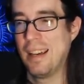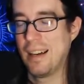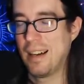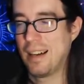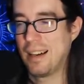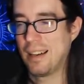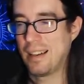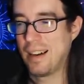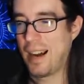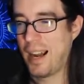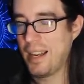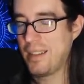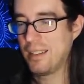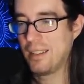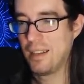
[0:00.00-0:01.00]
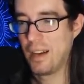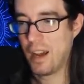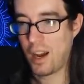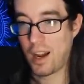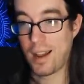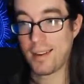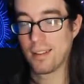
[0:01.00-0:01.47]
Uh, I did
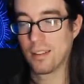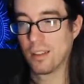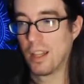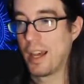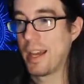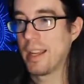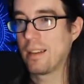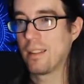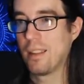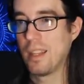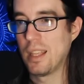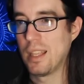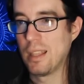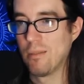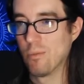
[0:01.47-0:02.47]
not like the